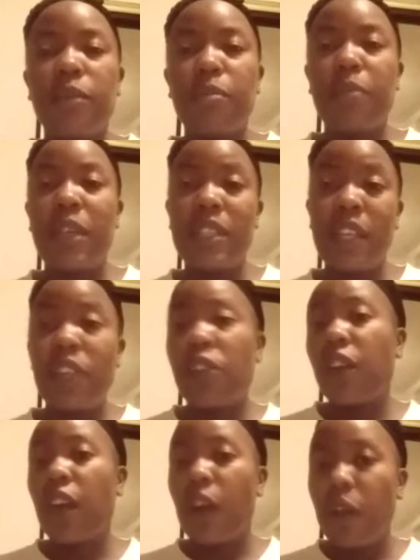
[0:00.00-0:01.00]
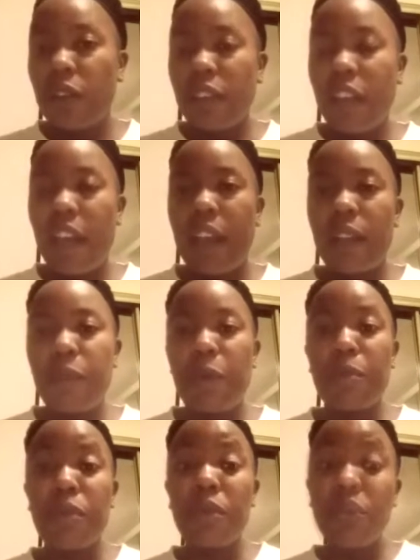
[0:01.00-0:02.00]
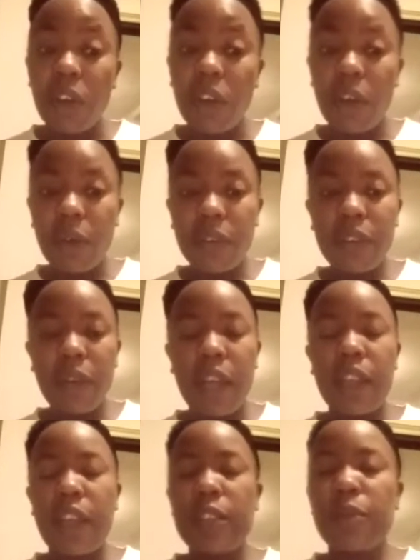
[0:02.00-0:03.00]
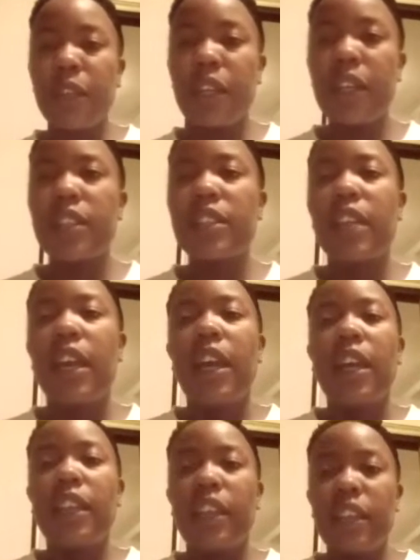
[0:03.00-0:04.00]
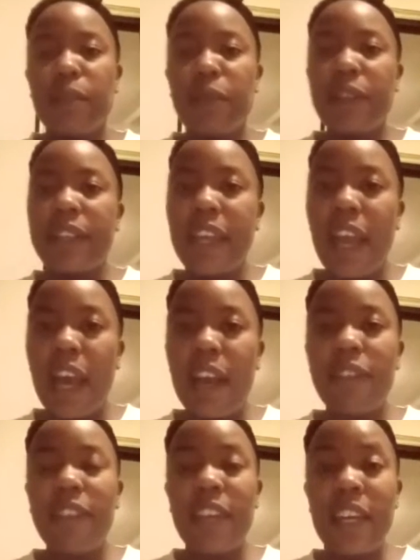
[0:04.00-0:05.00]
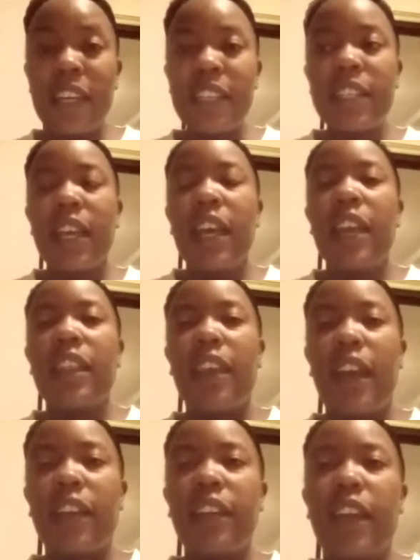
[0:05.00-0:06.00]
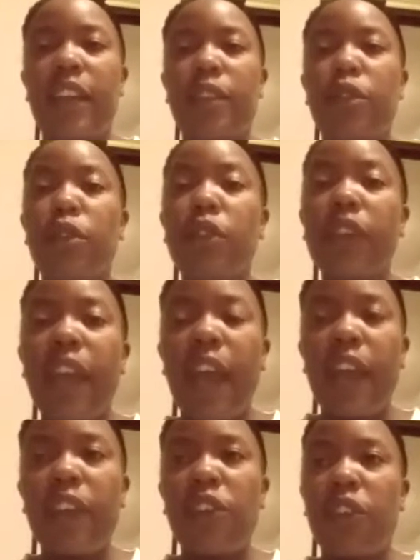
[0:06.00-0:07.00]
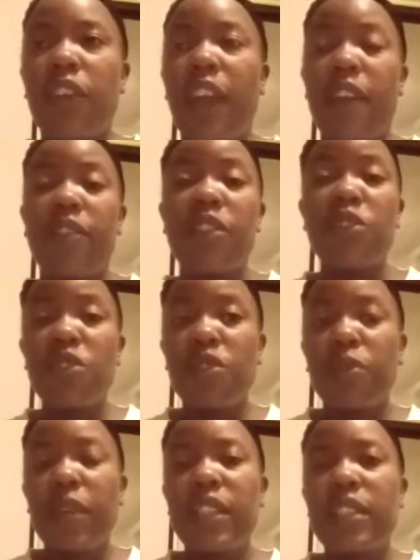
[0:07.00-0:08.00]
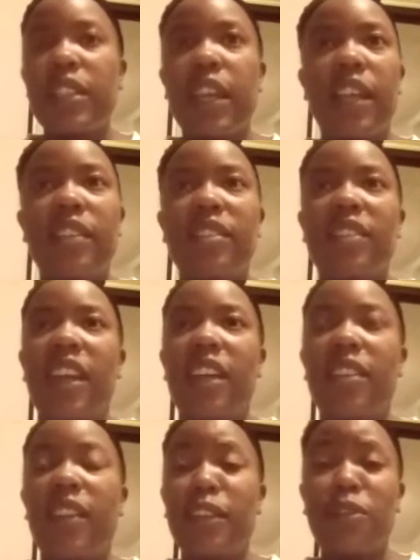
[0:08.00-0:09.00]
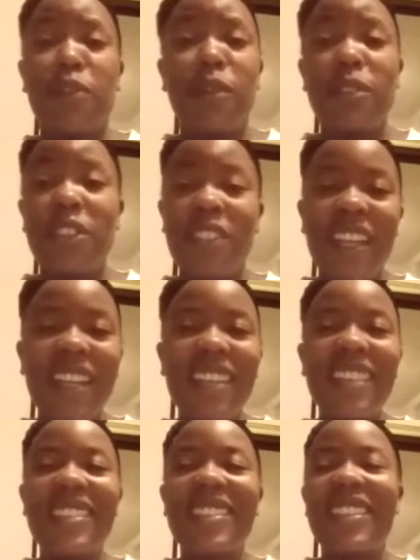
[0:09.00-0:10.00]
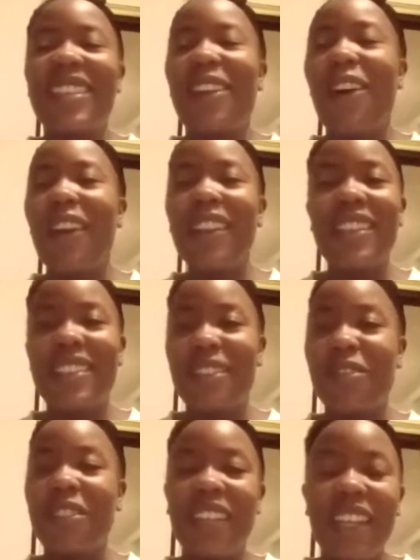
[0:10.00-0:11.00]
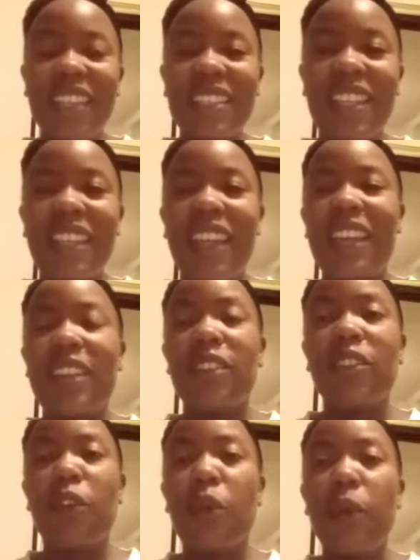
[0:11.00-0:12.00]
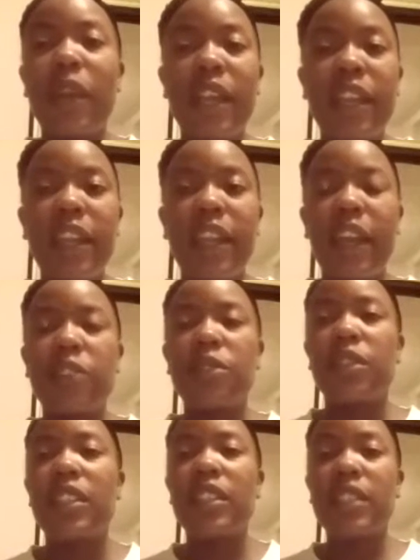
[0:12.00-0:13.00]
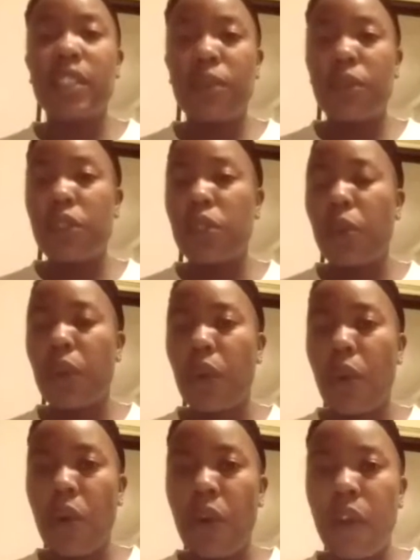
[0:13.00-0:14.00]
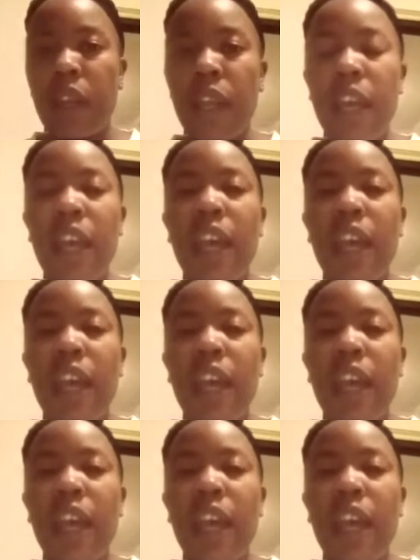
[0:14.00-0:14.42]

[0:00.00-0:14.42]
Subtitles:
maintain your health and improve your health. And that's because they typically have things that can look at, they have instruments and x-ray machines and all these different things that they can go in and actually see what's going on,